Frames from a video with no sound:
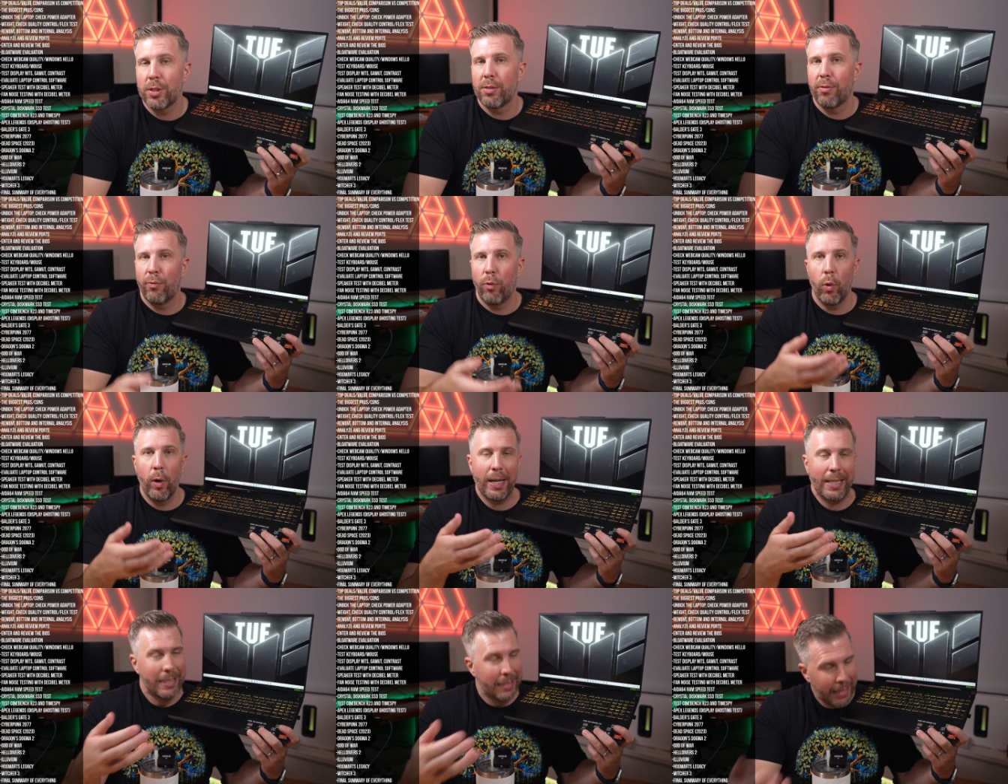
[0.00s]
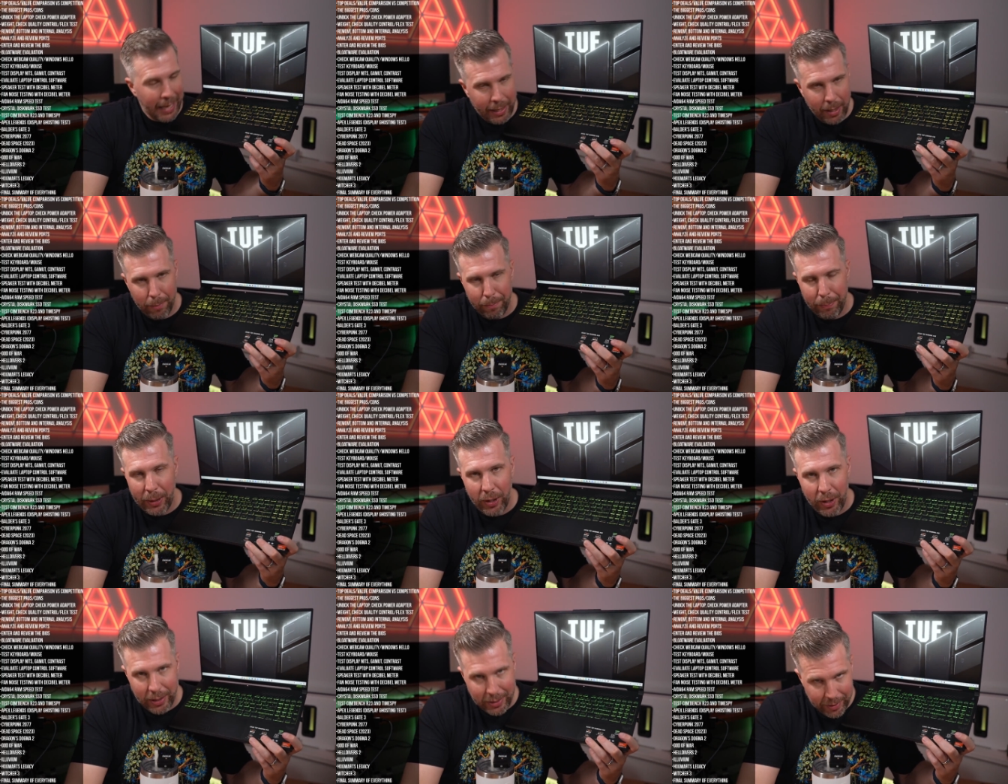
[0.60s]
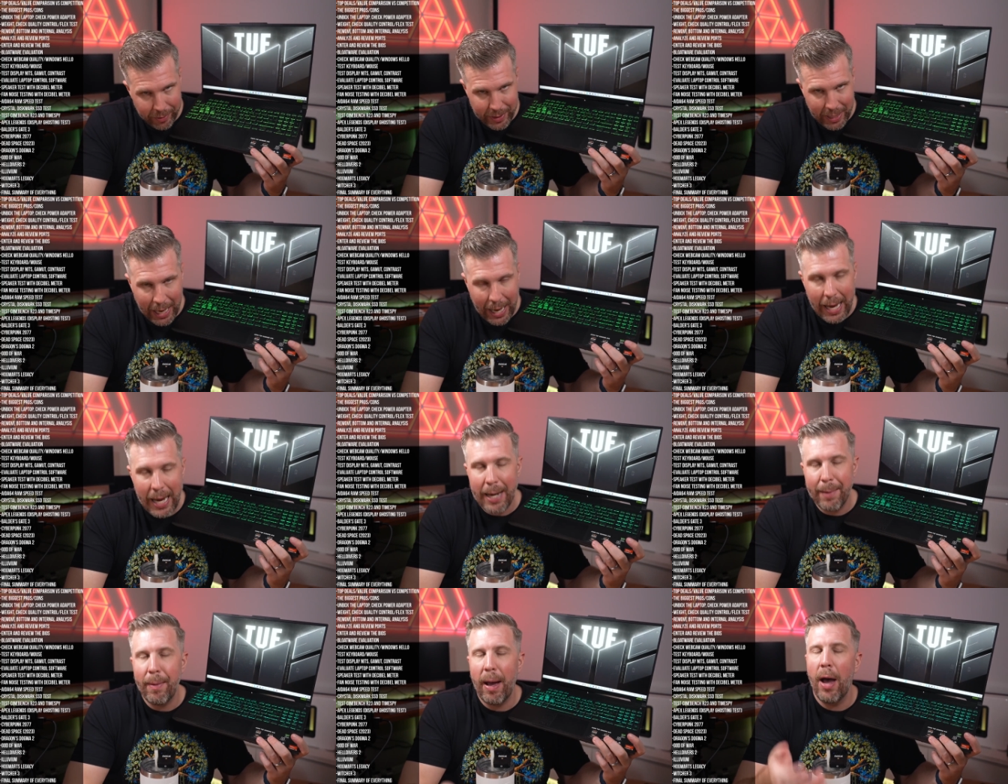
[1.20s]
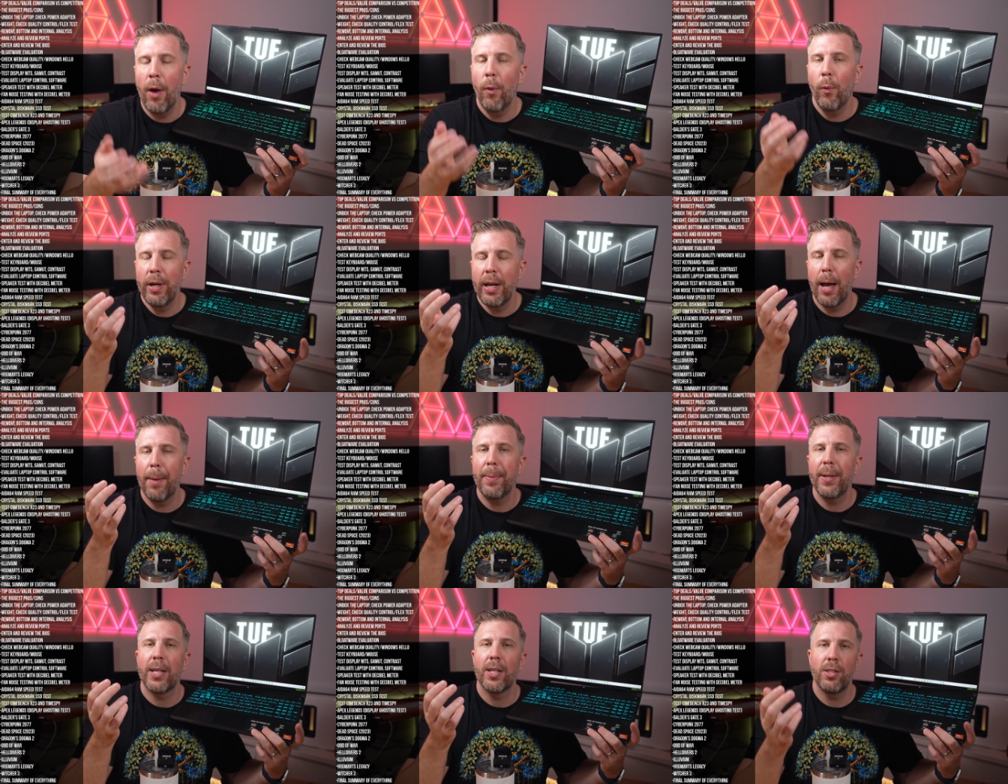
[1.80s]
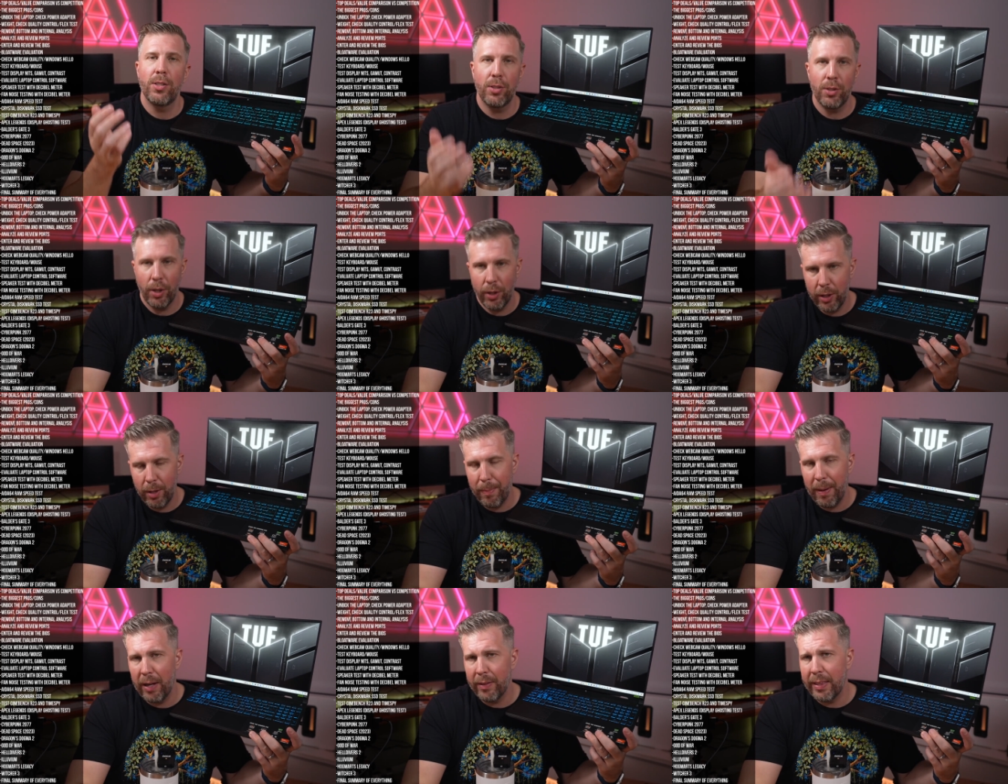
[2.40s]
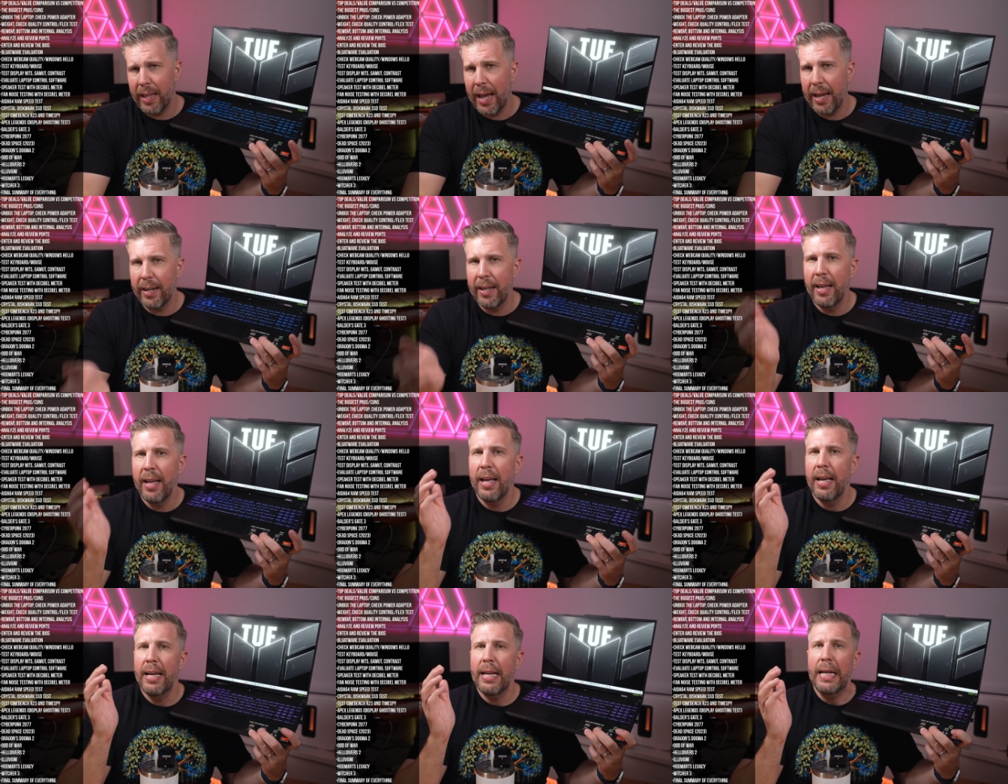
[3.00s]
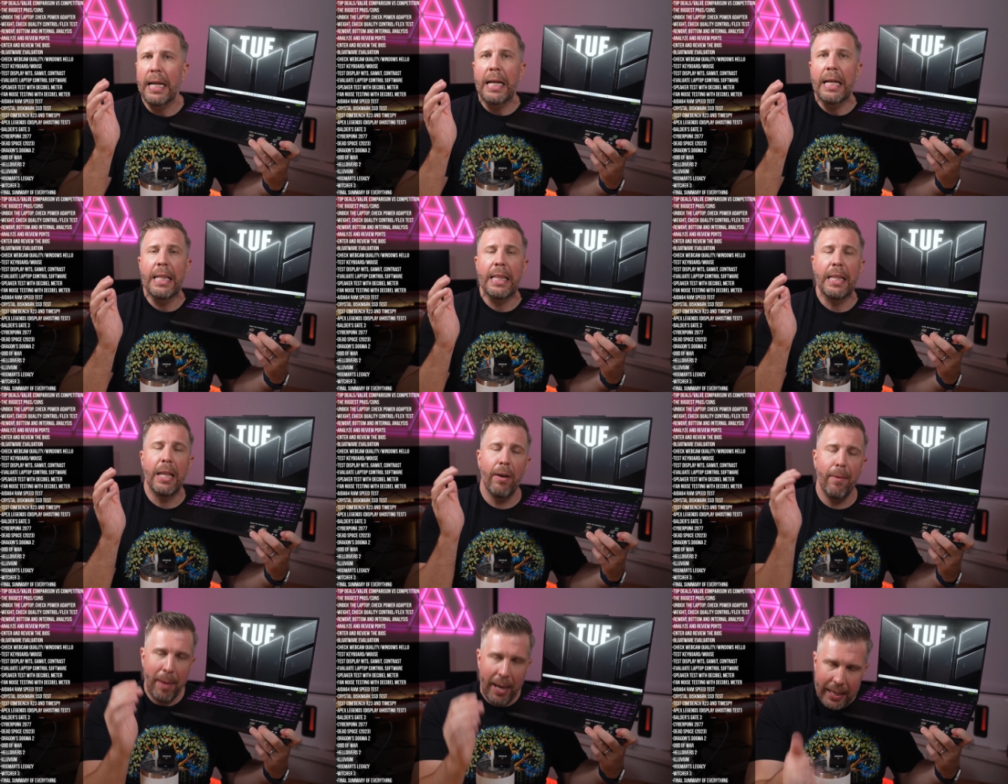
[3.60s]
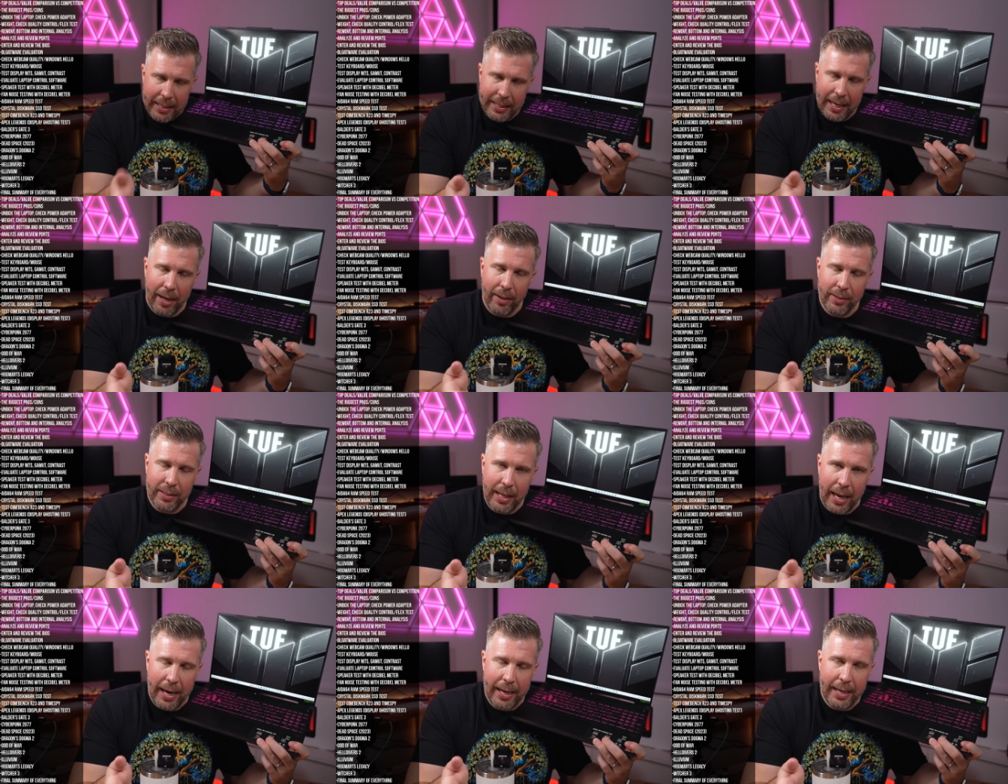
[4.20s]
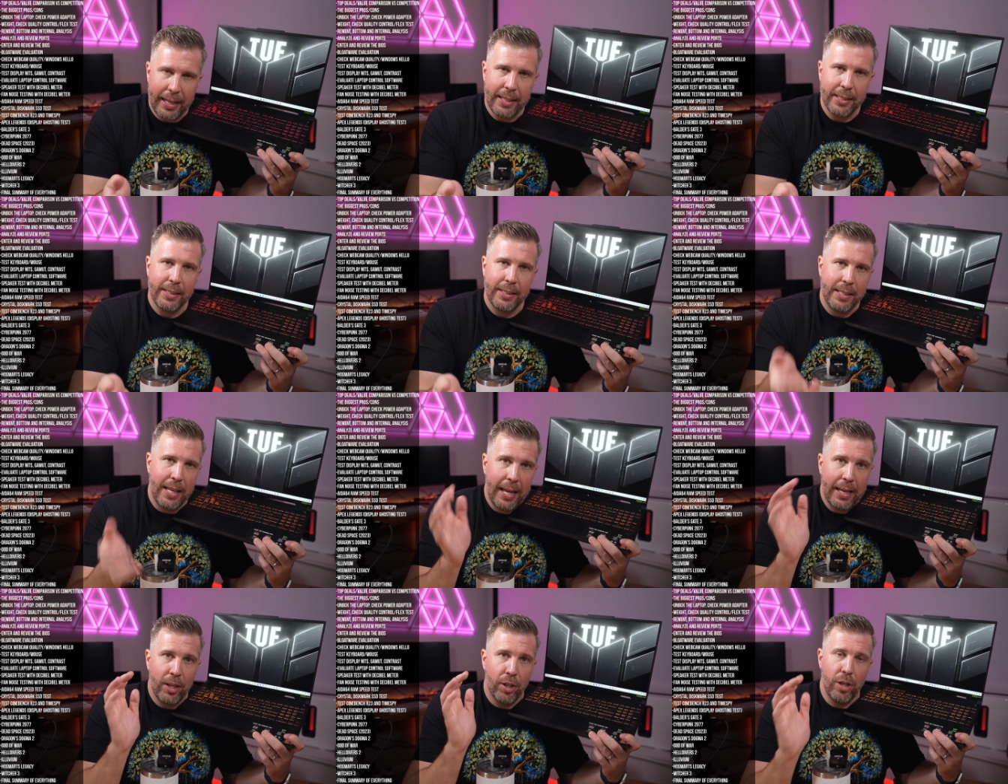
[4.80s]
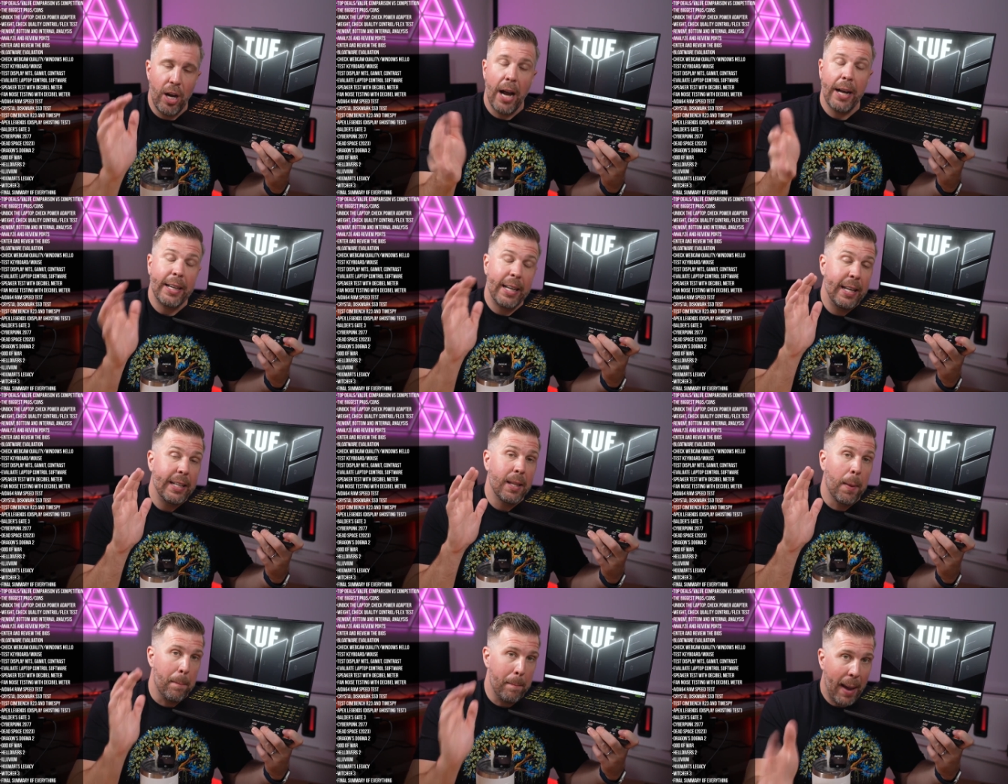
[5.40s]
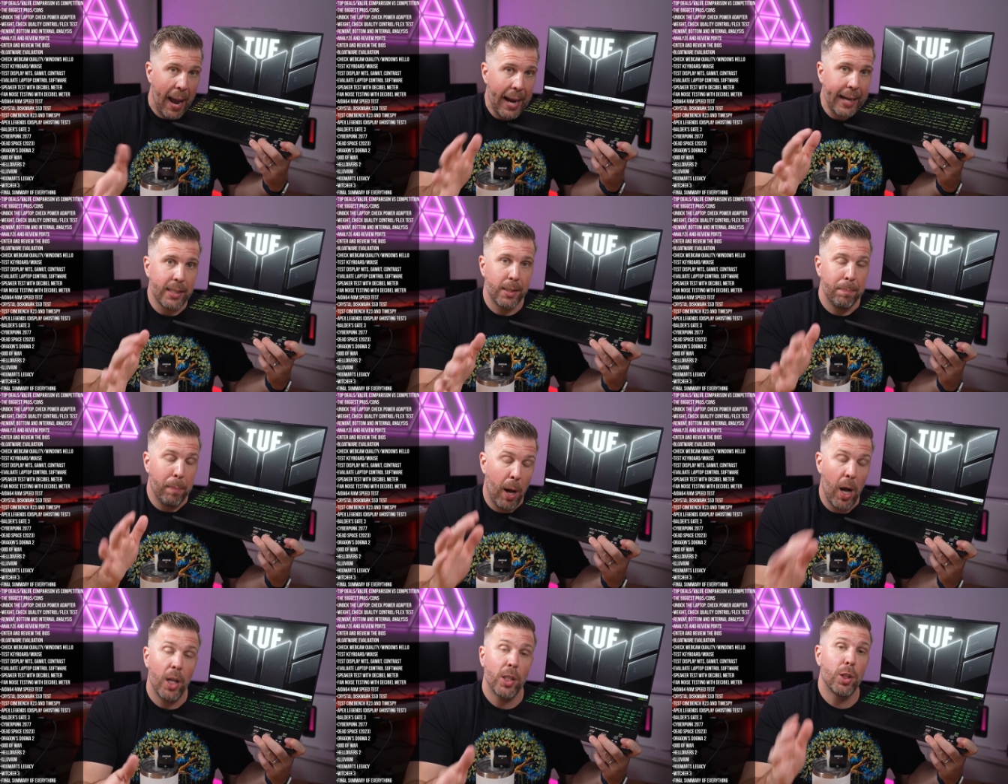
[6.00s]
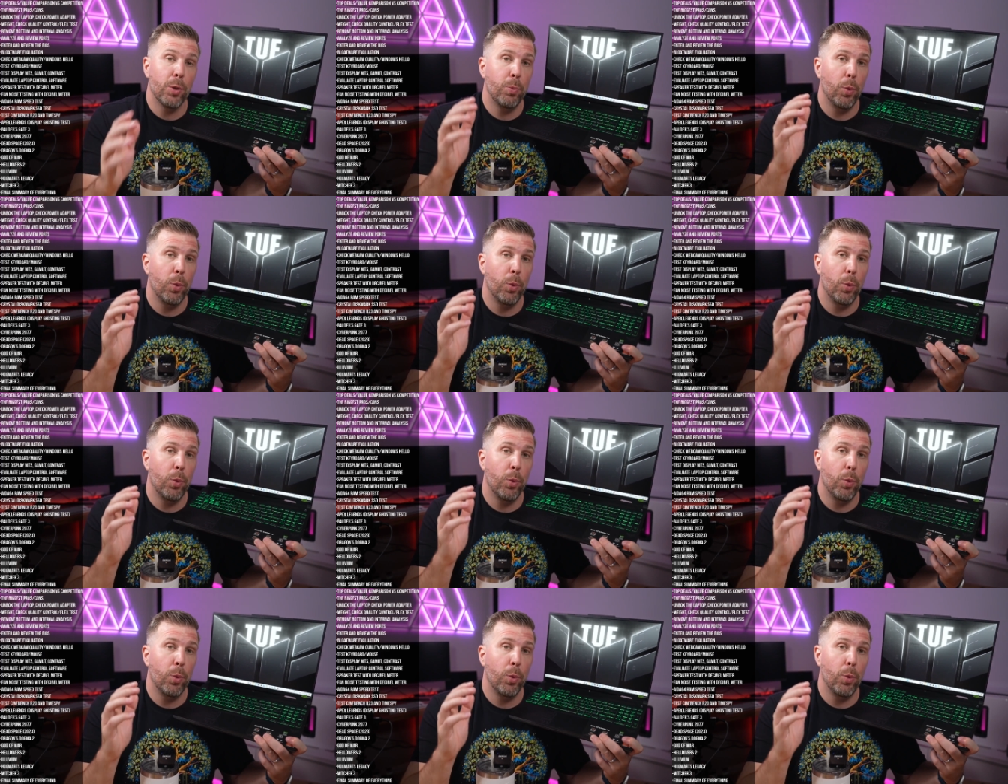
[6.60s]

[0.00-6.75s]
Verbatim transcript: for extended periods of time. I would not be concerned about that. The main downside is that you're not getting the max possible